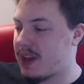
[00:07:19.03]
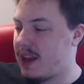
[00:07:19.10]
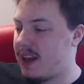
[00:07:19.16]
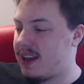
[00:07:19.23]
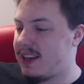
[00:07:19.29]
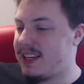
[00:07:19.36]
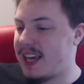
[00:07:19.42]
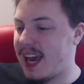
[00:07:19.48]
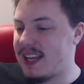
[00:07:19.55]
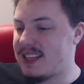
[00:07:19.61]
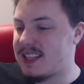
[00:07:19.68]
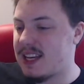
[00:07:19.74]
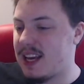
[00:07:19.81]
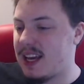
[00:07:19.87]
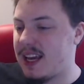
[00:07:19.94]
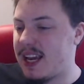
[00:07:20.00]
yet
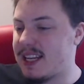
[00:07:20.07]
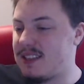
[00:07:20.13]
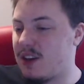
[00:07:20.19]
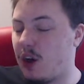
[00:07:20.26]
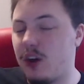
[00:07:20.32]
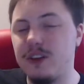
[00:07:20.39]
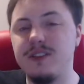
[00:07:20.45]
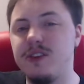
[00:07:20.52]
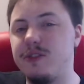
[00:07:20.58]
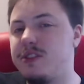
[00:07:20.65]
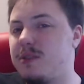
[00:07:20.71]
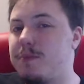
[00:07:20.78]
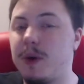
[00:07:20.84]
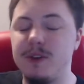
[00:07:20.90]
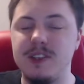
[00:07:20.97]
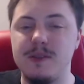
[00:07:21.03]
it's also
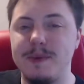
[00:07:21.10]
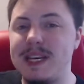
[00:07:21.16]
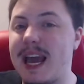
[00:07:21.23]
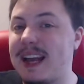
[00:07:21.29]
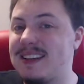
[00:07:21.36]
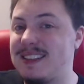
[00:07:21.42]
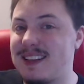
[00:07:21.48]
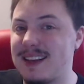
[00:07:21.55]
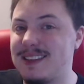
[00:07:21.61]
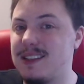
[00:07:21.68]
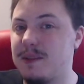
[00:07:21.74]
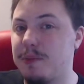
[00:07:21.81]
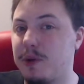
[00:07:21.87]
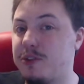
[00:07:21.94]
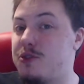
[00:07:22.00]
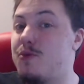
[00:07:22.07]
supposed to be
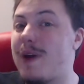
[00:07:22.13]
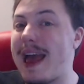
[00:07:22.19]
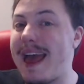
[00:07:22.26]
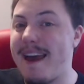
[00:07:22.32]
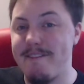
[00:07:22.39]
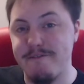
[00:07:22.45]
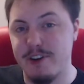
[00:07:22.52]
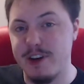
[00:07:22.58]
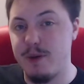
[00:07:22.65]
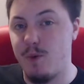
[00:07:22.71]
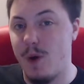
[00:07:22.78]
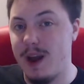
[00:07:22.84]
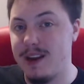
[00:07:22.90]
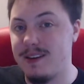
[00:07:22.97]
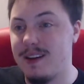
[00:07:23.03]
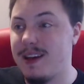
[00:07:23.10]
accessible to
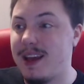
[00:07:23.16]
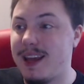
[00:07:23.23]
everyone,